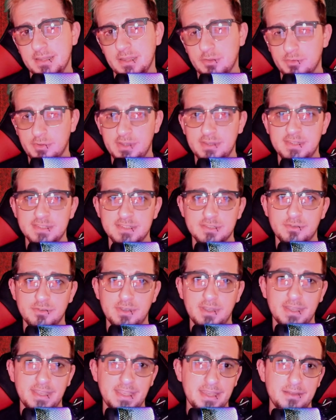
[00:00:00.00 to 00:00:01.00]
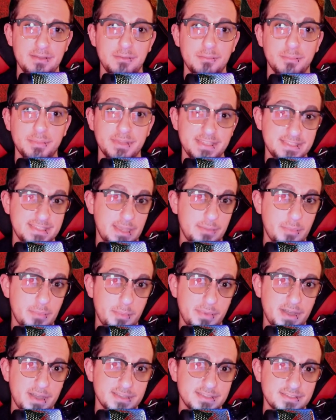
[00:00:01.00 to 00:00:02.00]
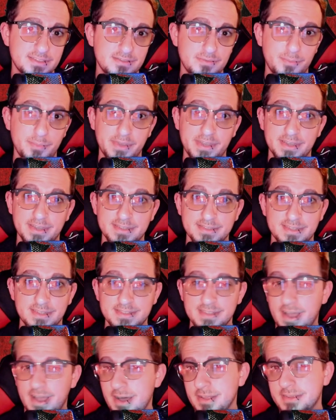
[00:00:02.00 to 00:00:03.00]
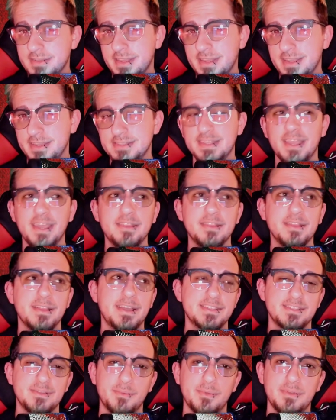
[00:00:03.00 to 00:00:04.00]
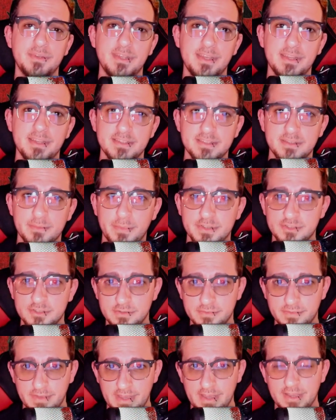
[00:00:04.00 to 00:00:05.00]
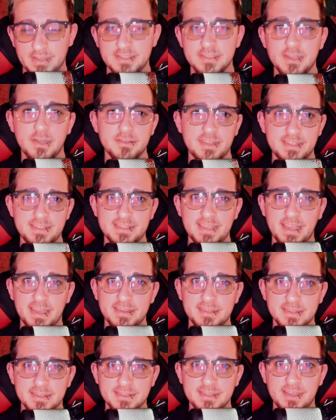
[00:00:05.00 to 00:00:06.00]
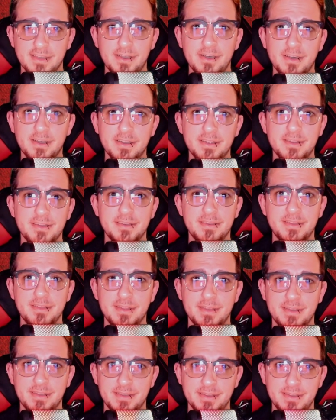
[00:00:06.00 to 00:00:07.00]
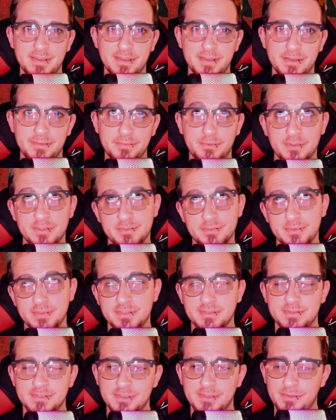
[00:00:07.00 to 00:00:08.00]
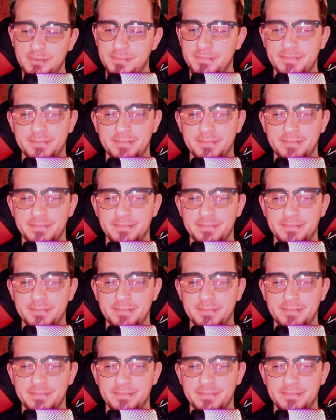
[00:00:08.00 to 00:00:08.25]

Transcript: Agree, disagree. Again, please keep it positive because it's the holidays, and the last thing we need is a bunch of salty Santas on Christmas. So